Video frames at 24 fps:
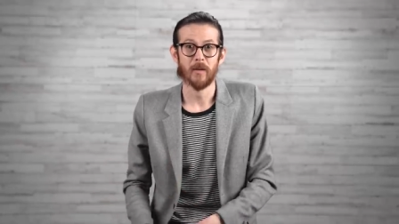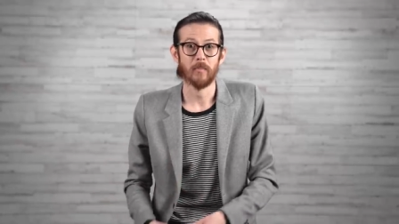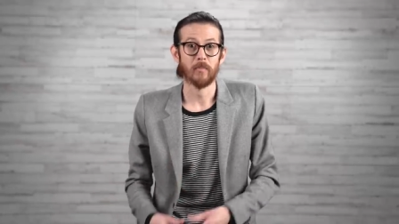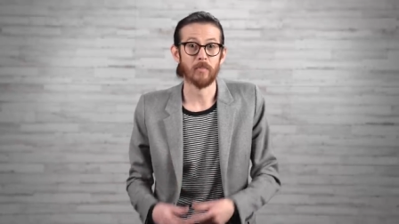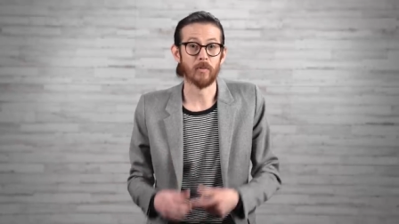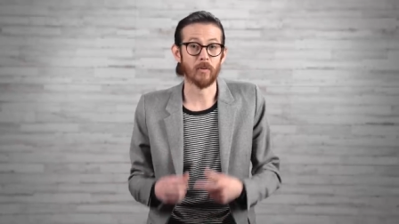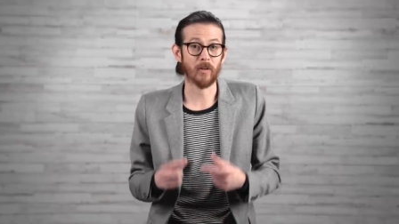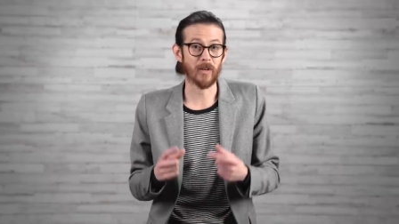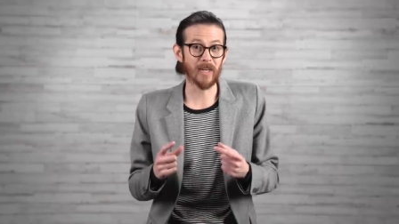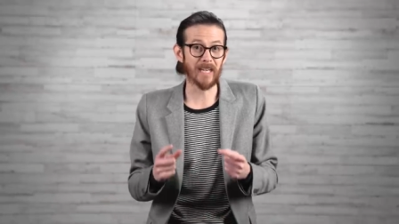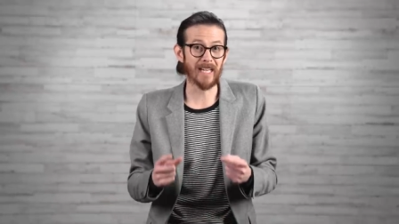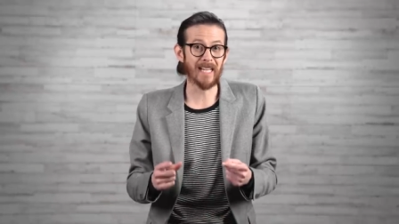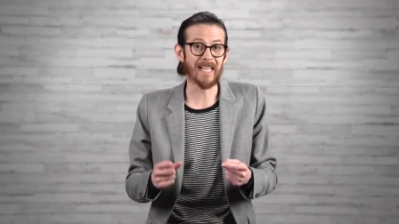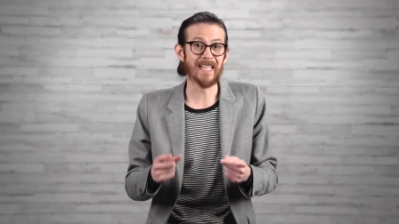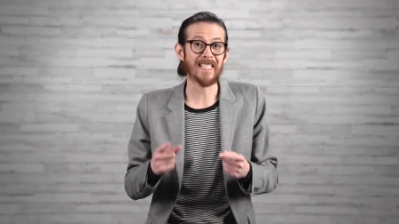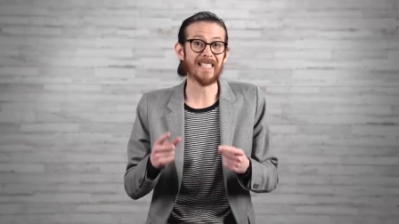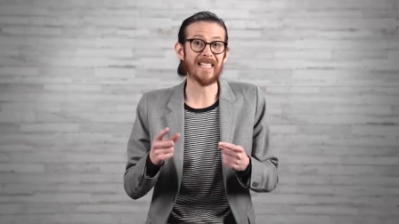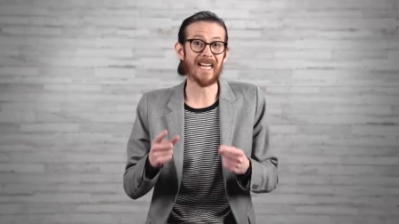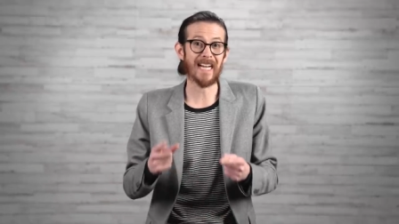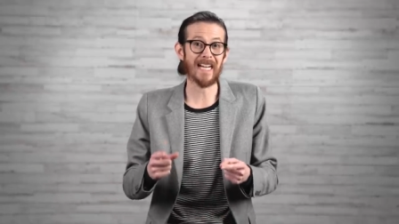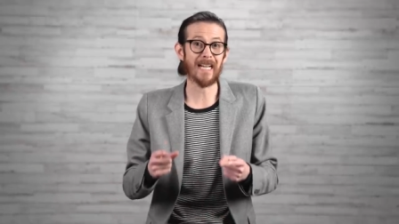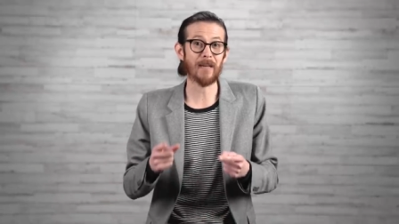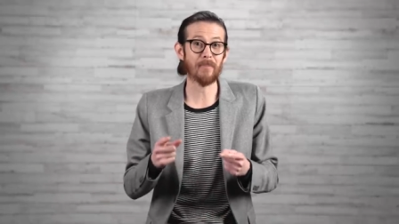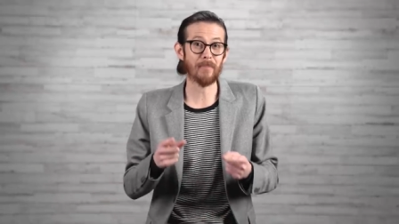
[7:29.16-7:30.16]

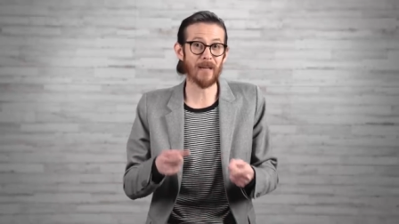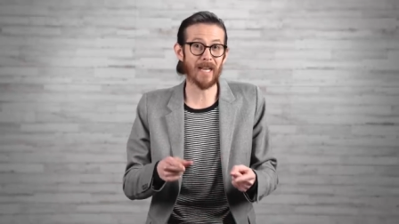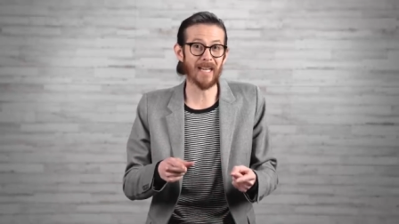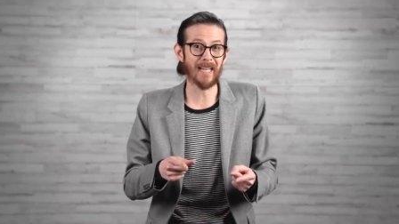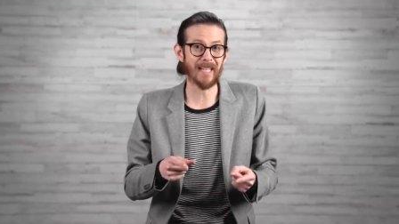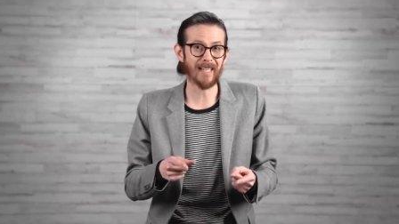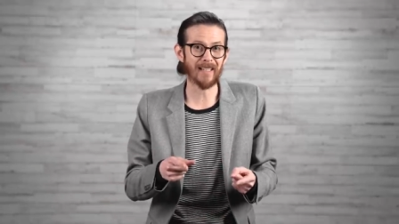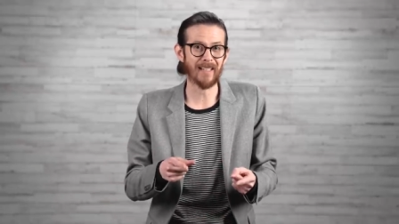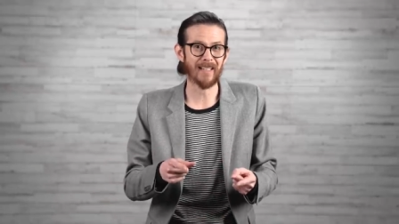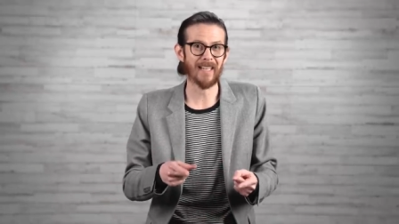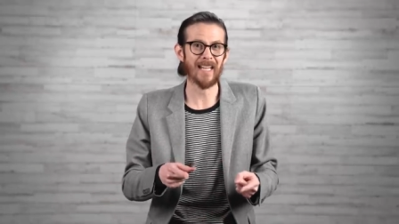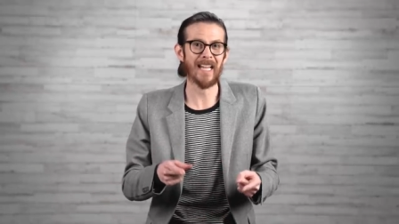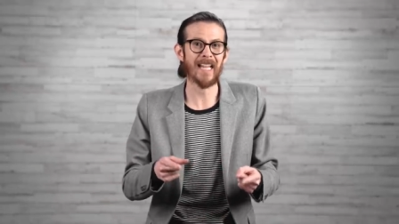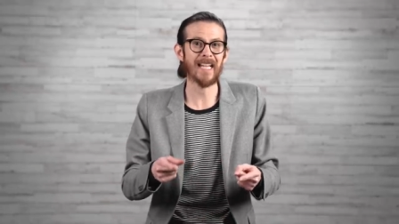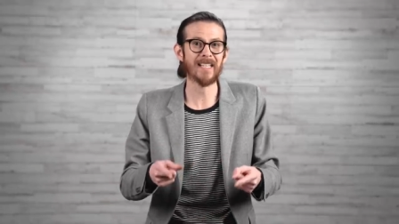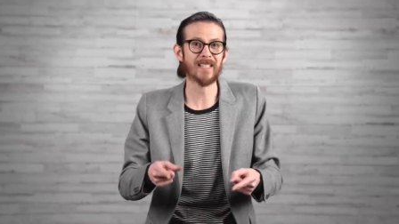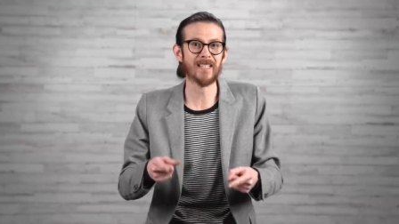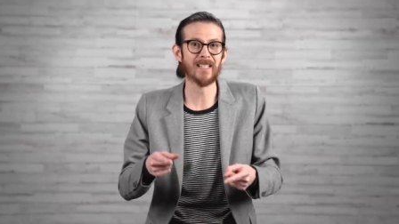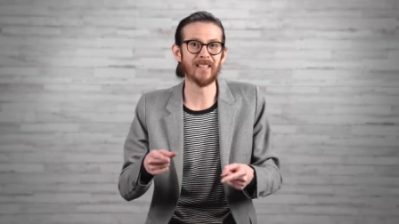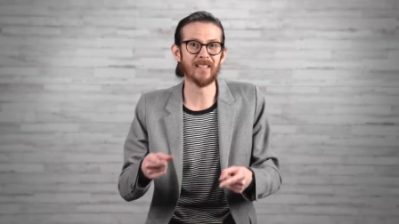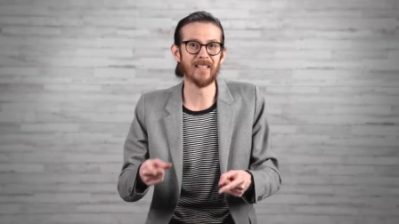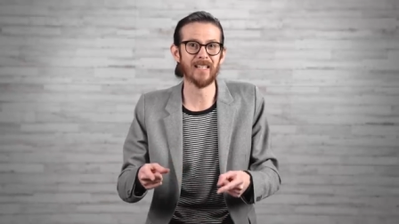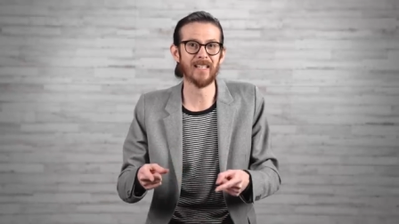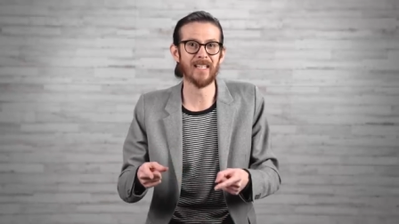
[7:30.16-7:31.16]
pre-diabetic,
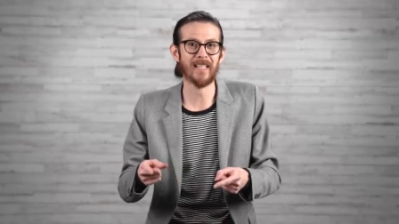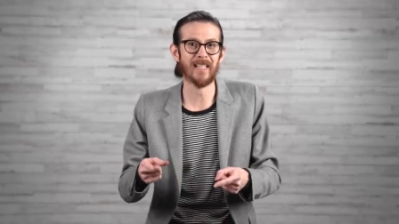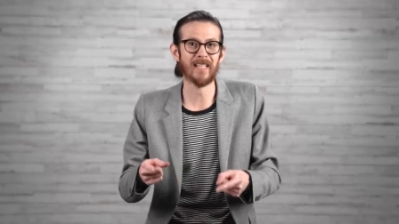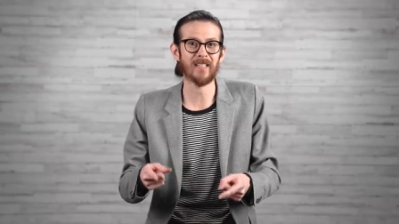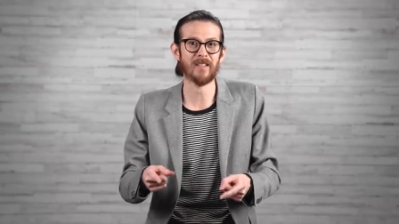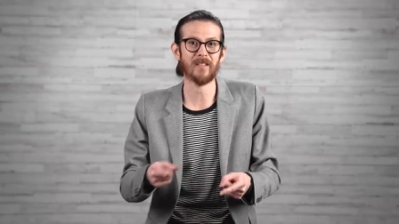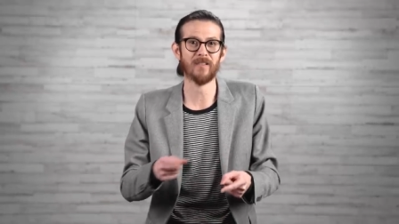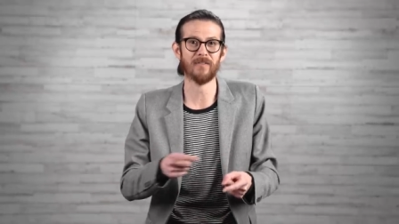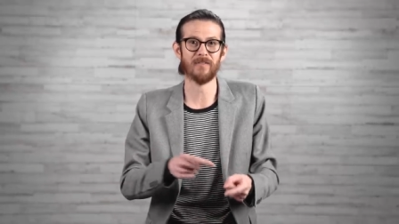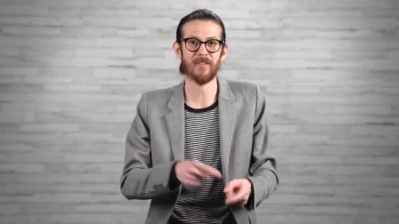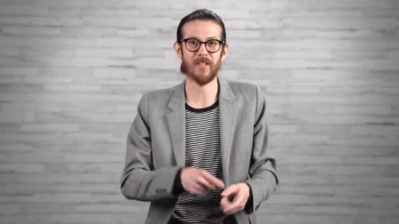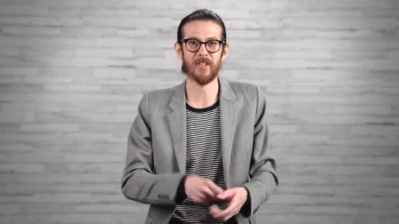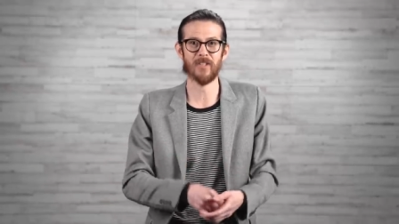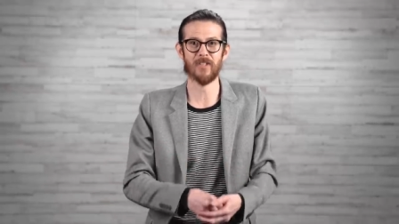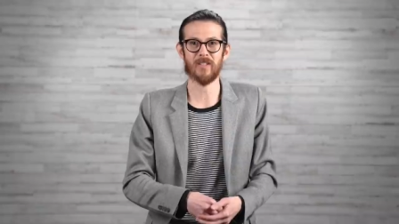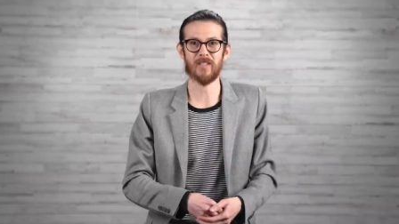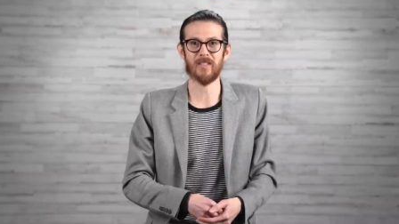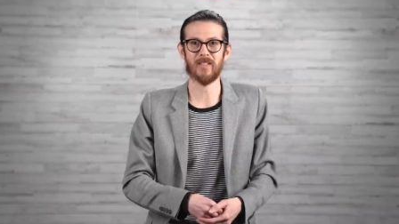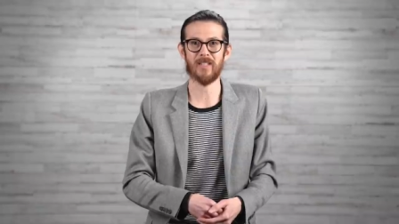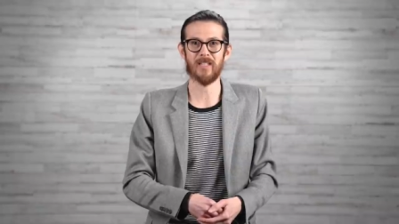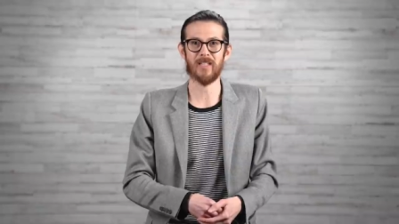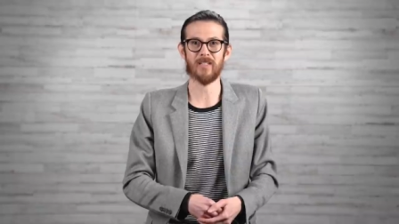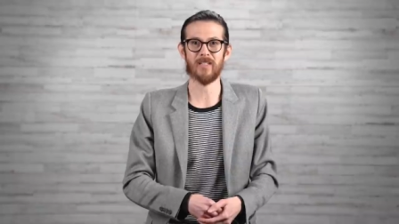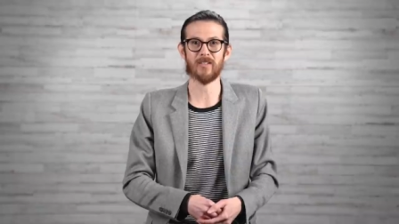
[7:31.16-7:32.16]
insulin
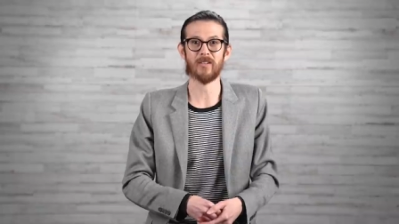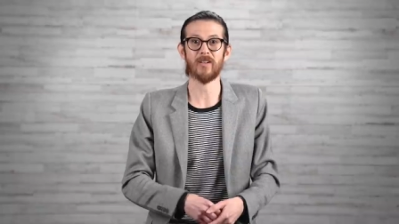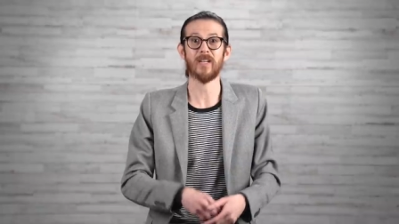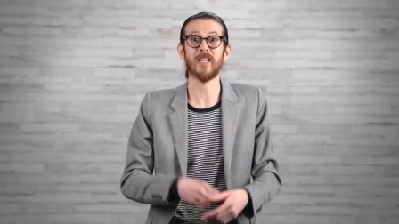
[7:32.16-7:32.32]
insufficiencies or